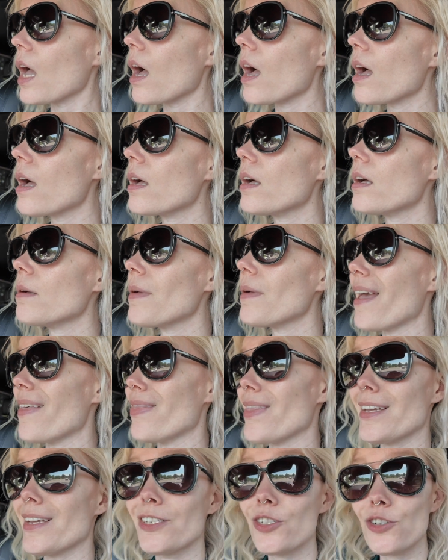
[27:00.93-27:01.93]

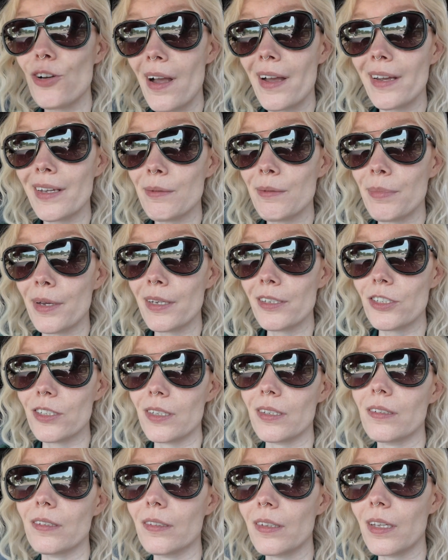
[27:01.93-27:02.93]
And then try and punch
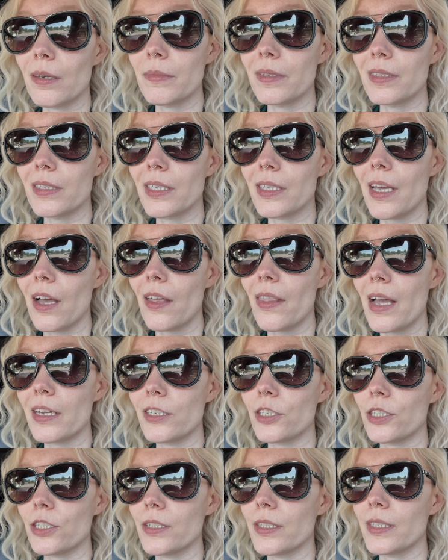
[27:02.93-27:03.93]
needle them and see how
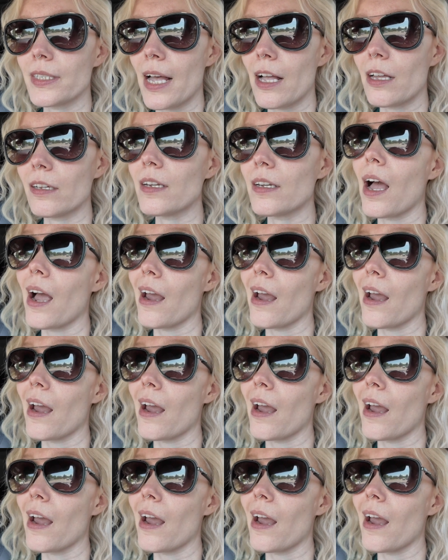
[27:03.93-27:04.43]
that turns out.